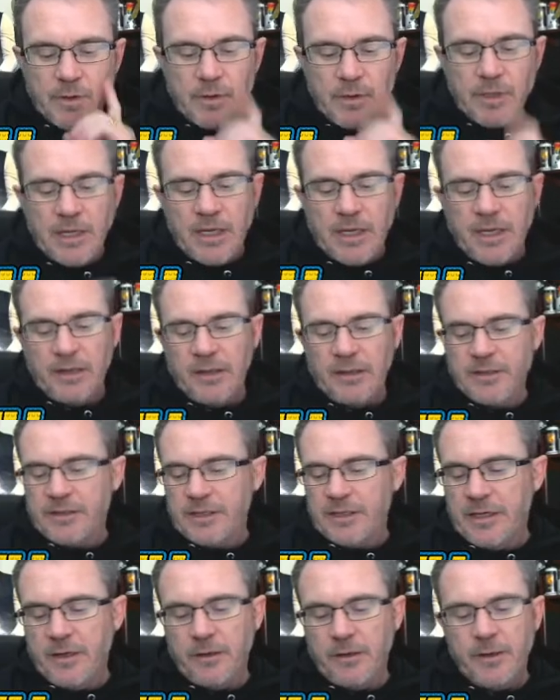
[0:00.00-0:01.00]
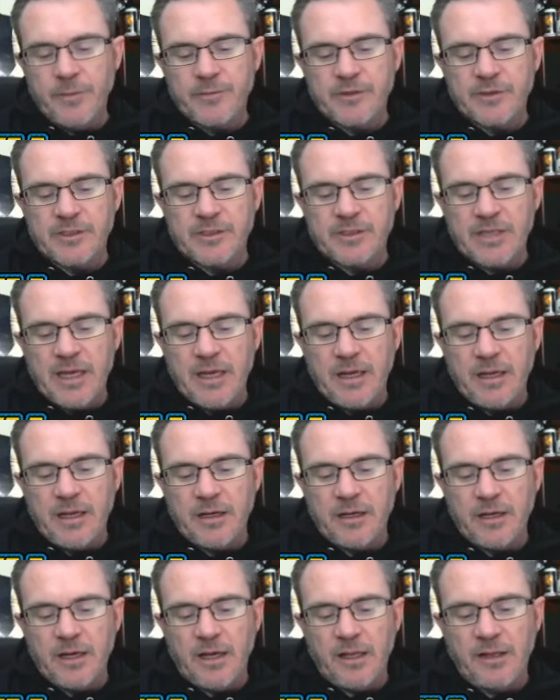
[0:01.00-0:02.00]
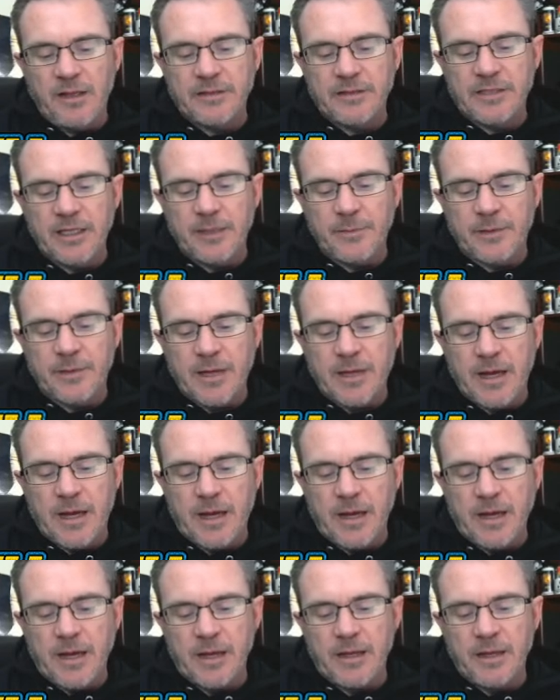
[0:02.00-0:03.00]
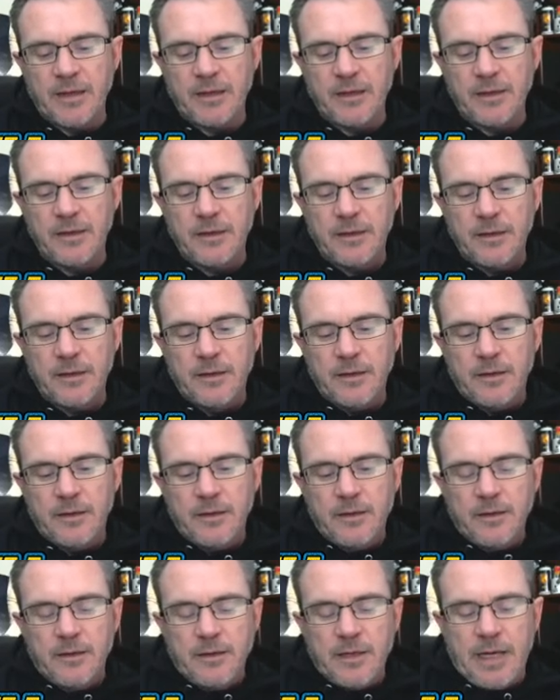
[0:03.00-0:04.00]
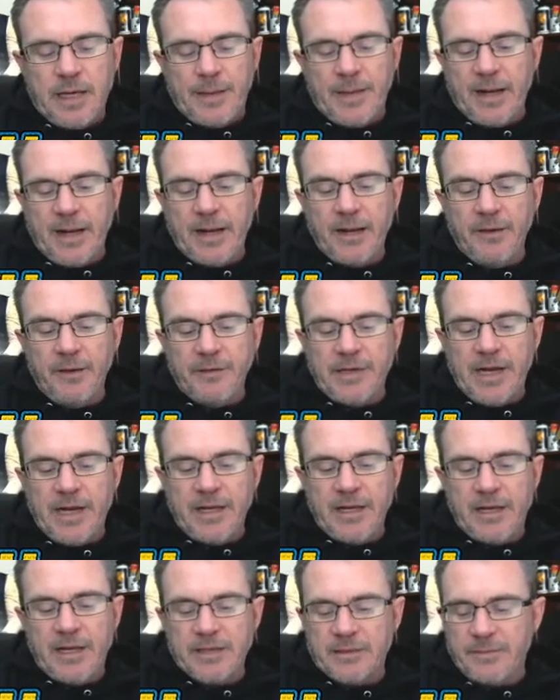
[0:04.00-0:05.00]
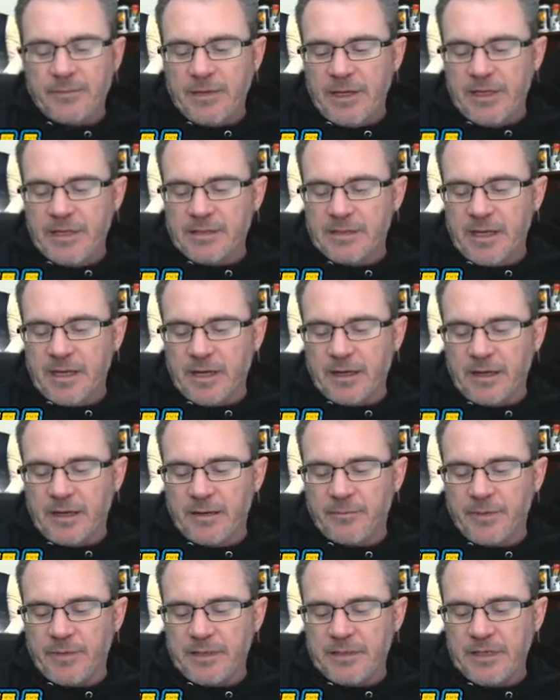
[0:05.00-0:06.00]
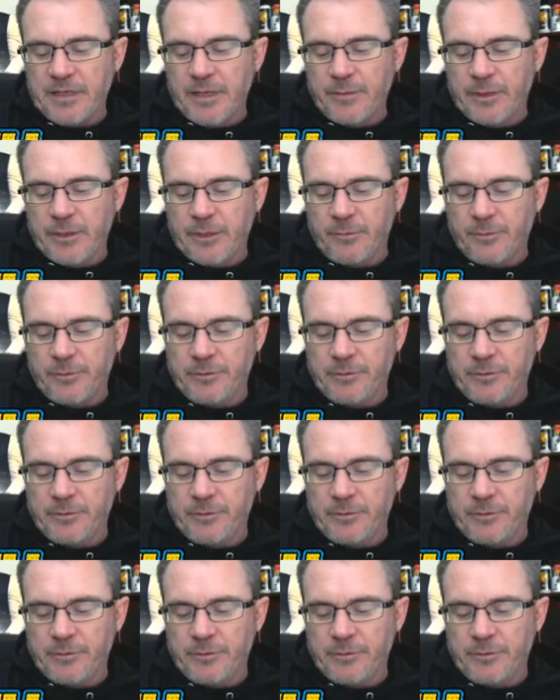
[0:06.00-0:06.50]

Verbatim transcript: And let's heal up Zane. Uh, let's heal up Kai. I'm not gonna heal Yeti because he's not on my team, and then we'll